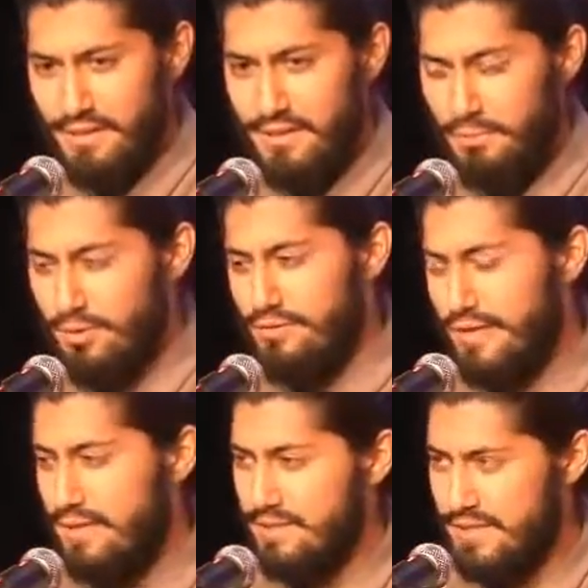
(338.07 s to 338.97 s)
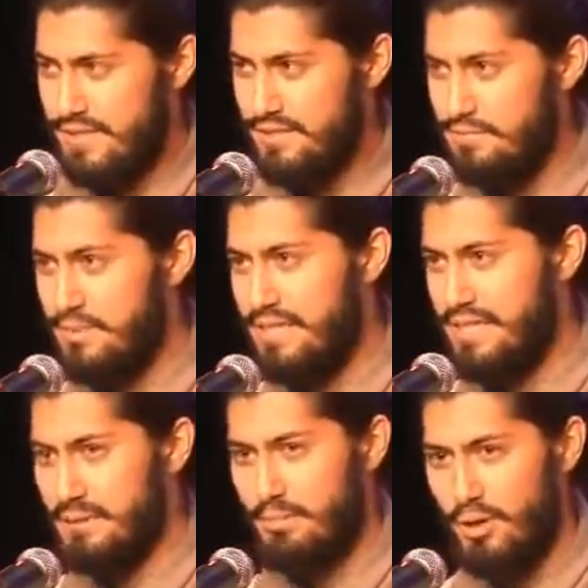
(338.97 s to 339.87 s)
the profound sense of
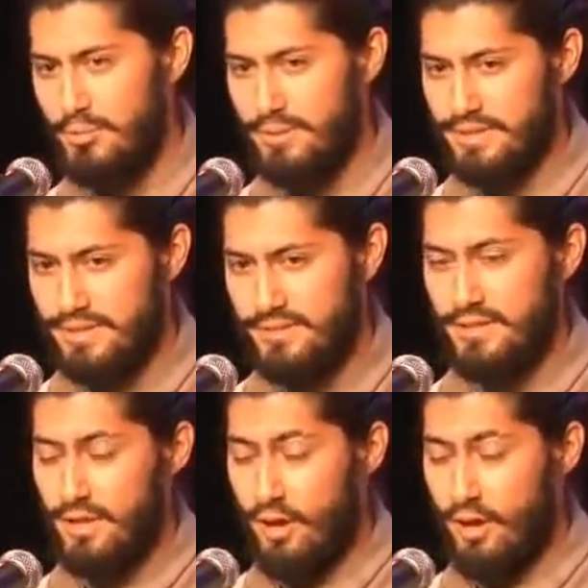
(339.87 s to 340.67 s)
meaning and purpose,